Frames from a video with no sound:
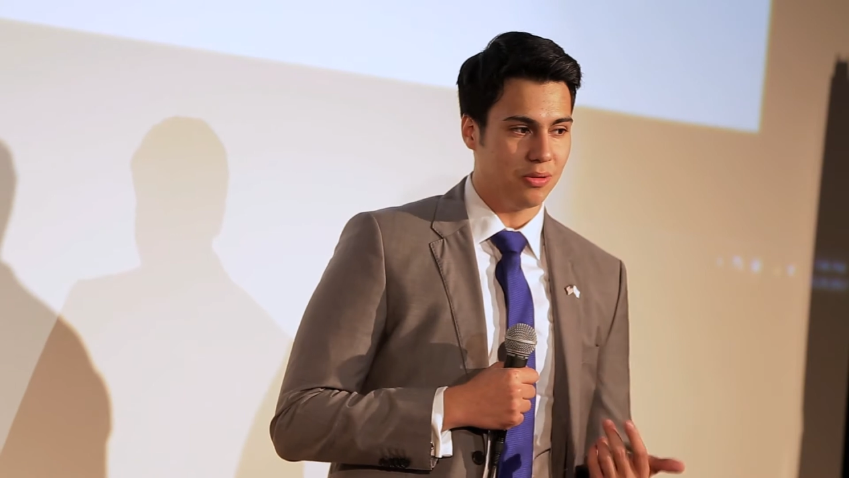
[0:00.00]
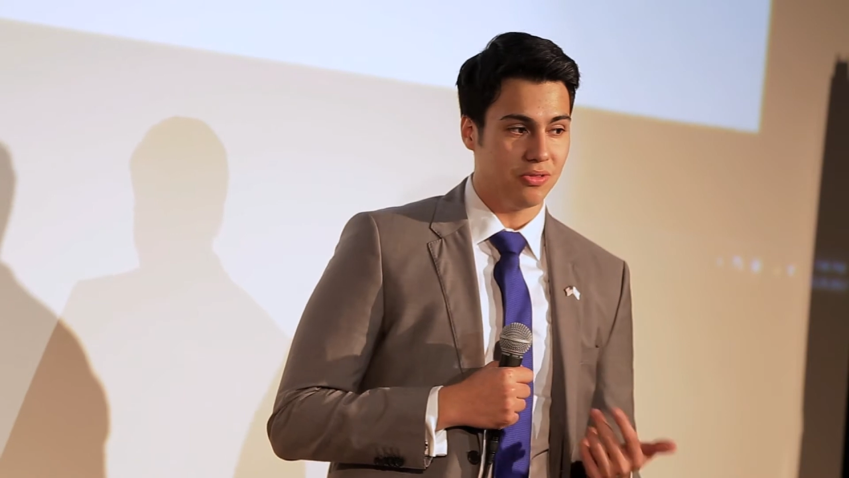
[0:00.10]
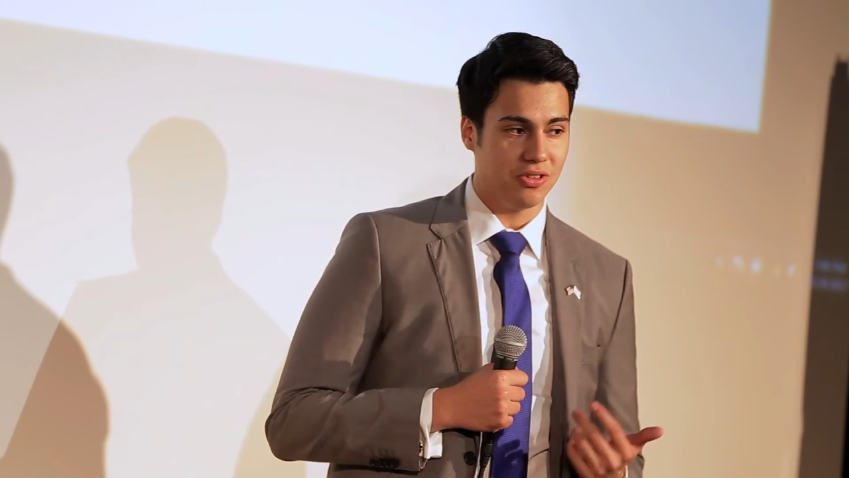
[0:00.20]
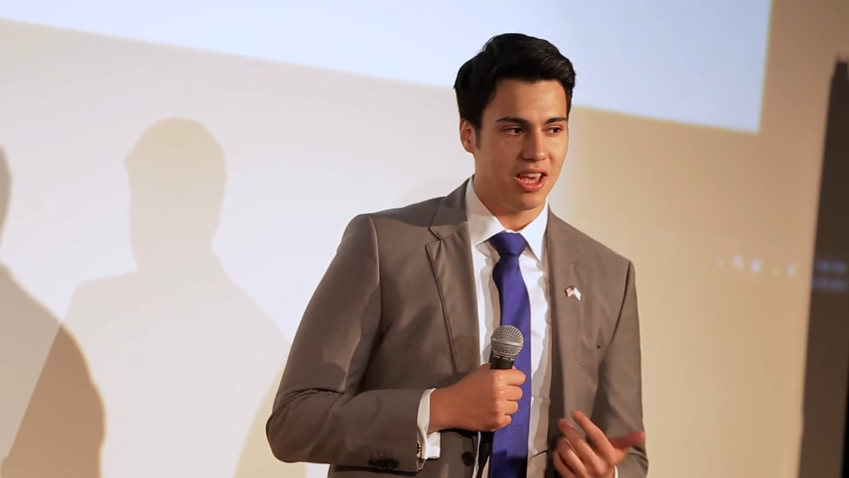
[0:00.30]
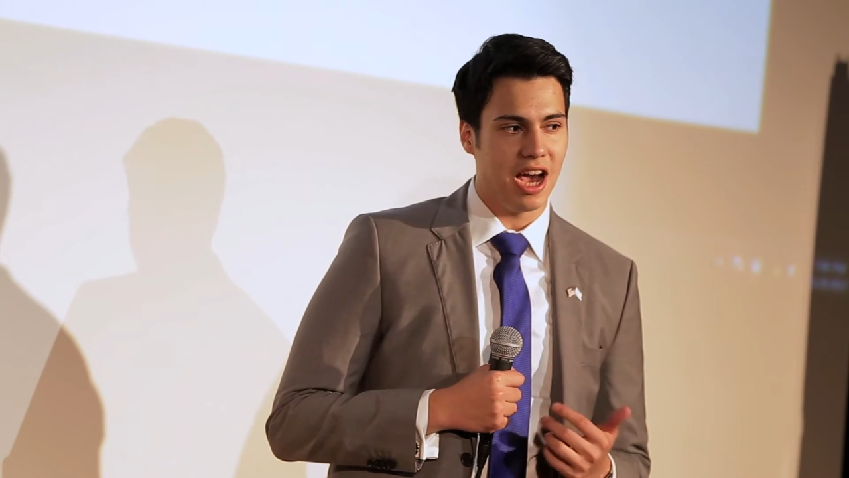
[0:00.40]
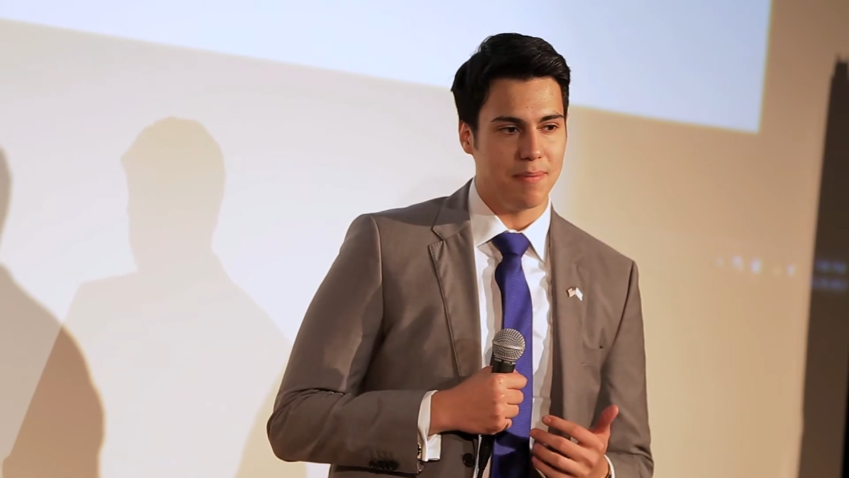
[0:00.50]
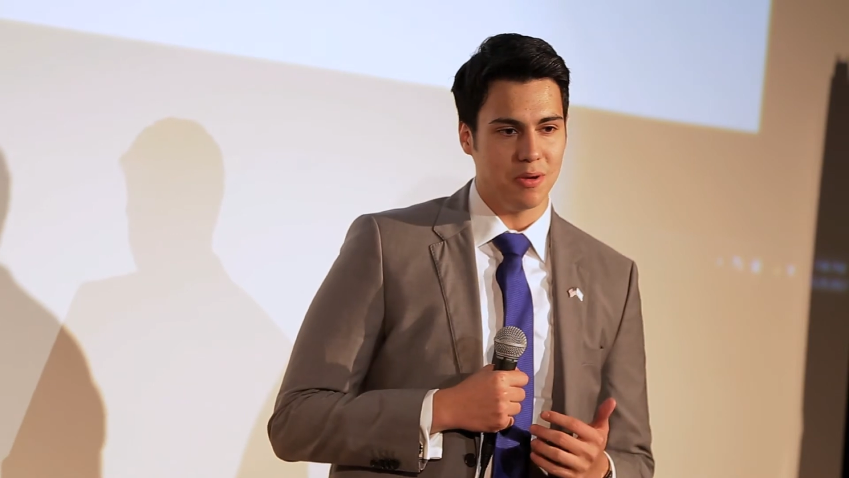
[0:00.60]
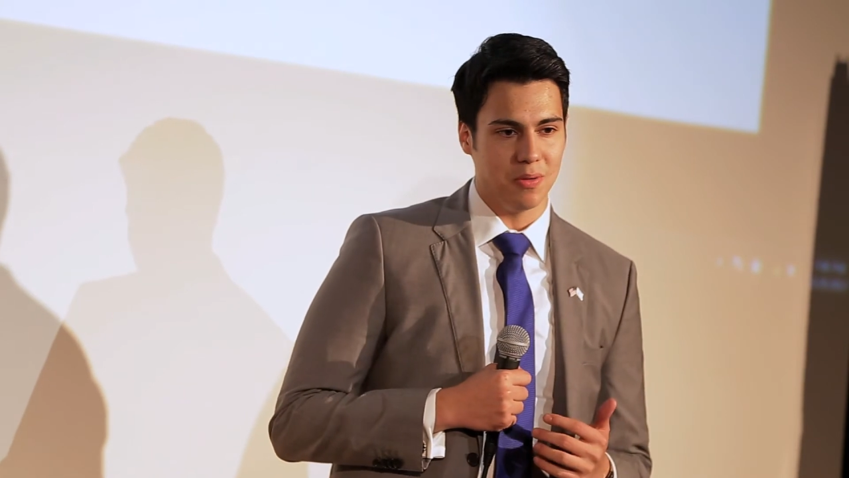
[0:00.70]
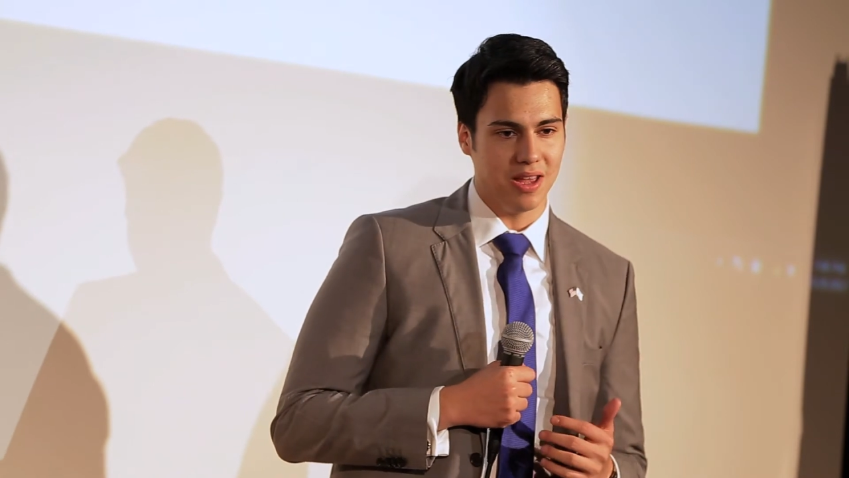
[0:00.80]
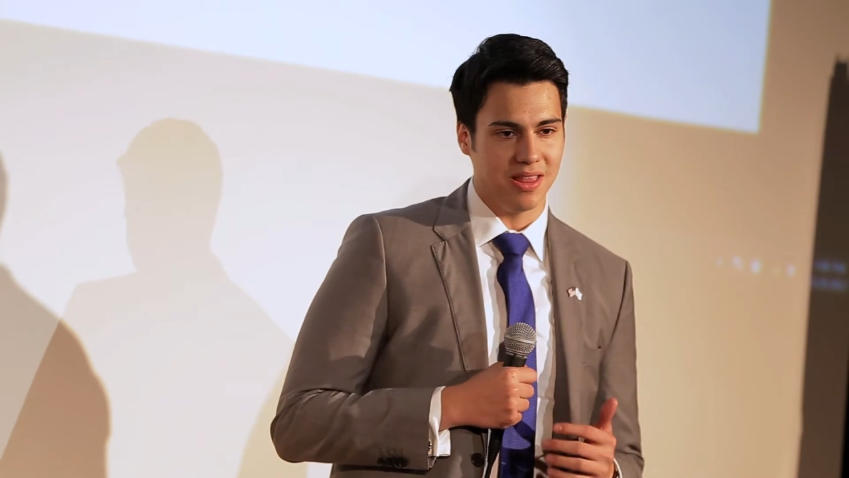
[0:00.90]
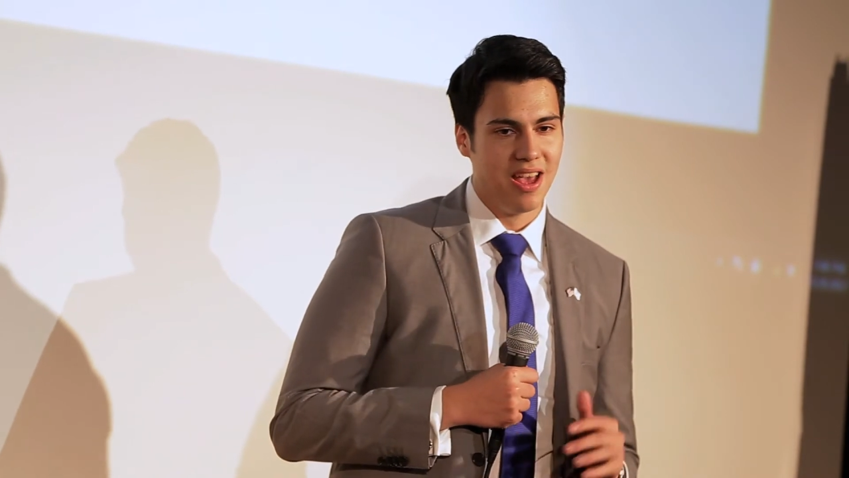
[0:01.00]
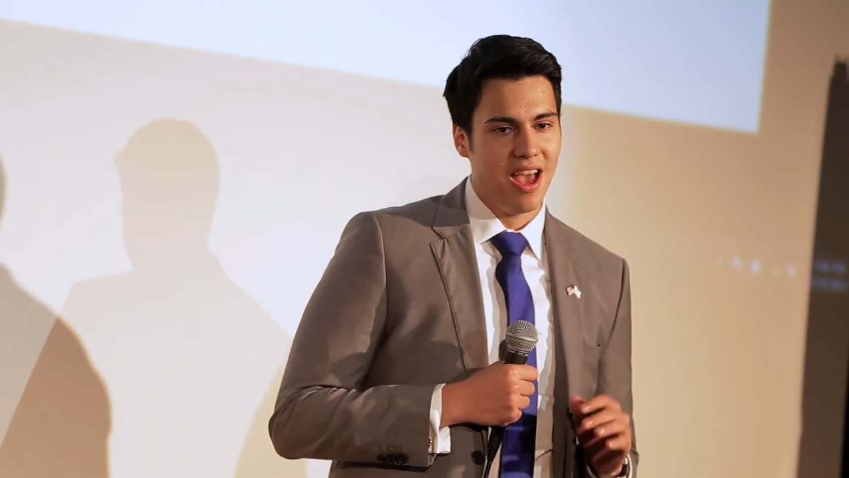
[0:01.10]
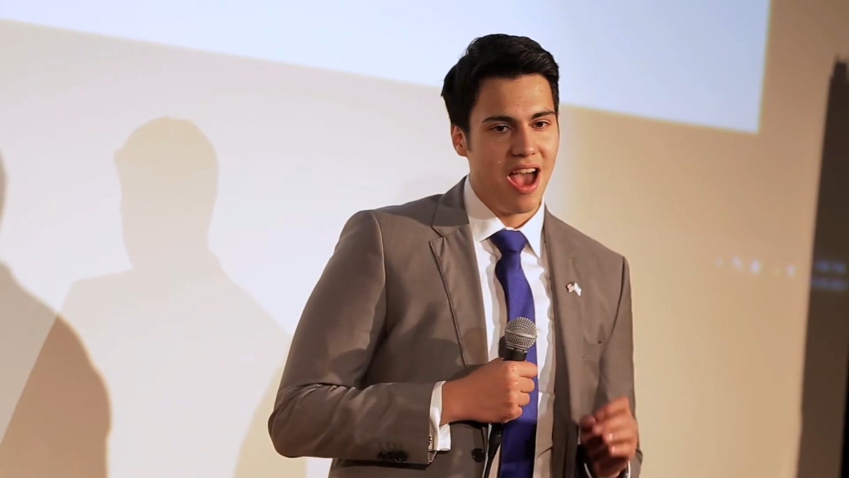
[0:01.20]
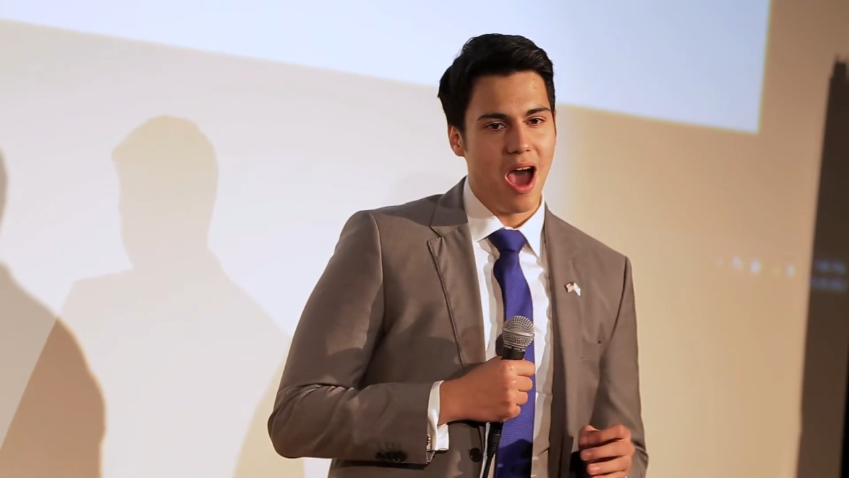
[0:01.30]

I was really happy with.